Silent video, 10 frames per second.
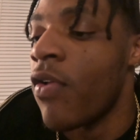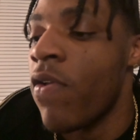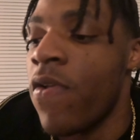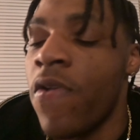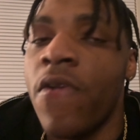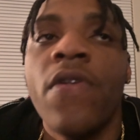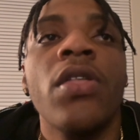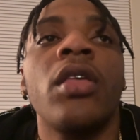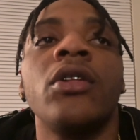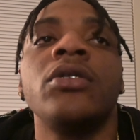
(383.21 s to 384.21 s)
Now y'all
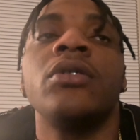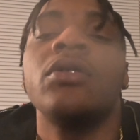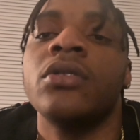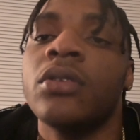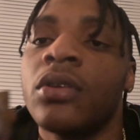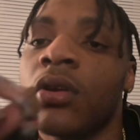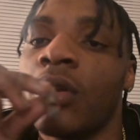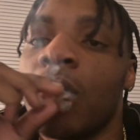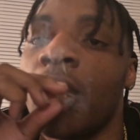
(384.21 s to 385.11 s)
think me and bro look alike though?